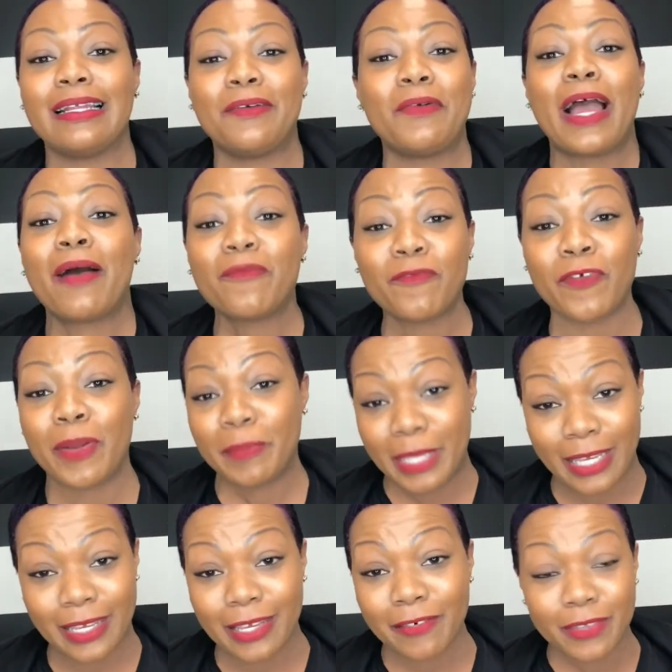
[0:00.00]
where I'm from,
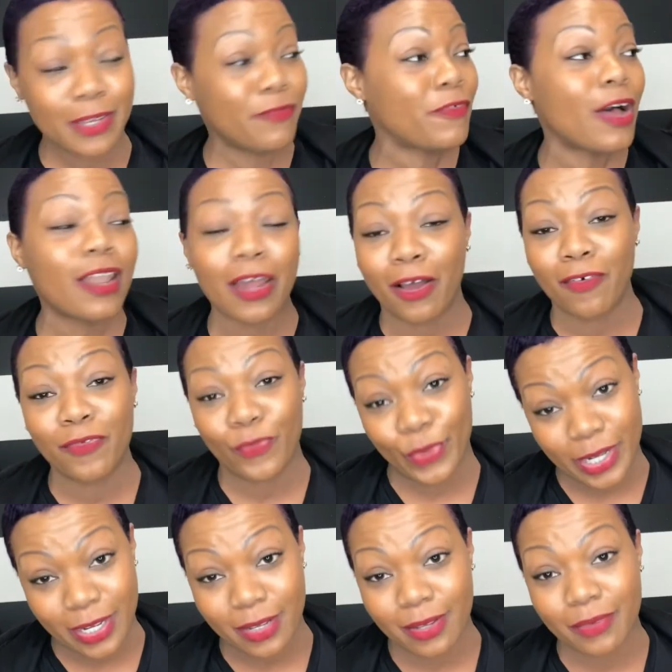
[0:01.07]
you fall off
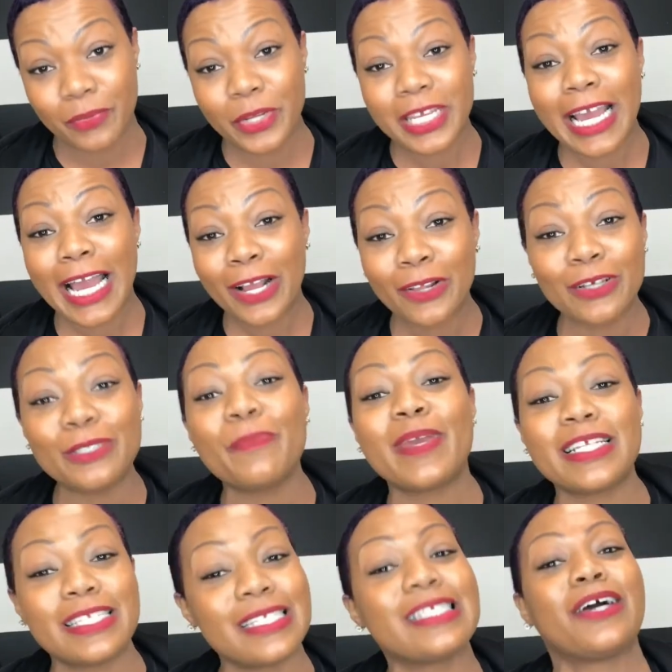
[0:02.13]
when you got close to
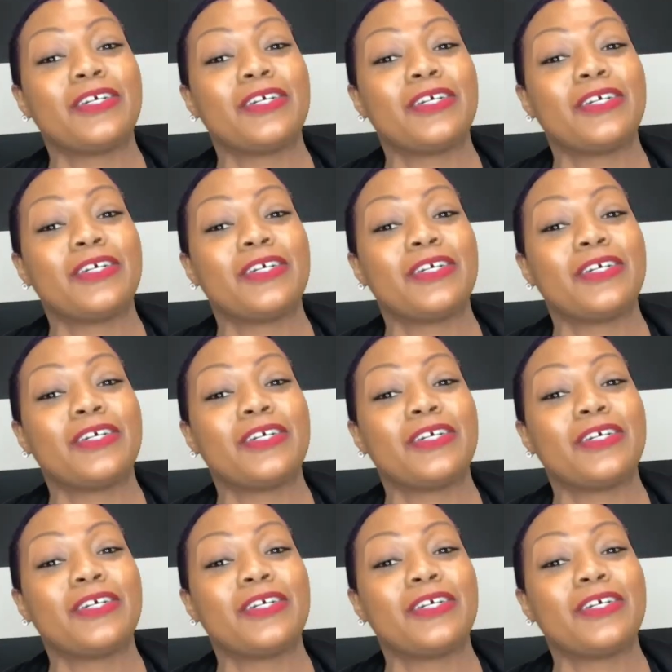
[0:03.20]
business.